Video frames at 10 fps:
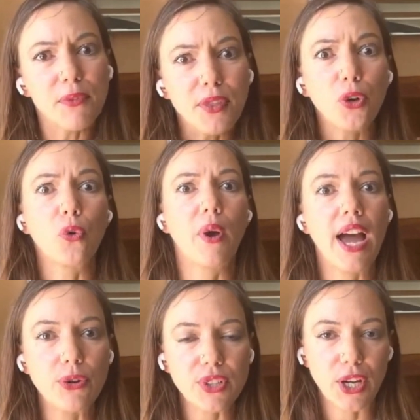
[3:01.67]
the
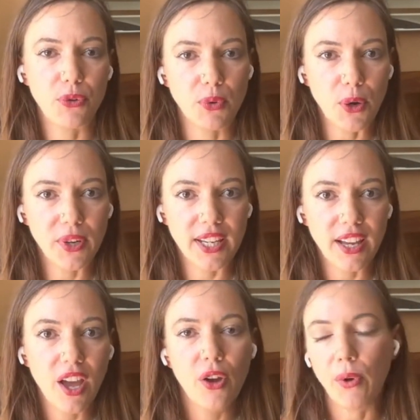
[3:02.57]
ground I grow
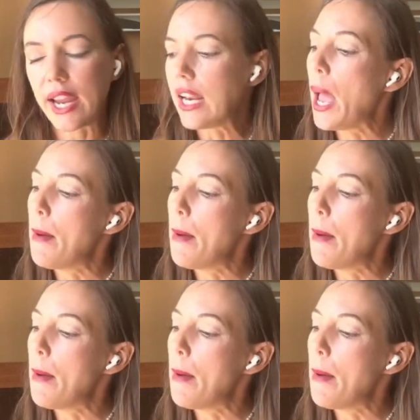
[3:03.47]
in, right?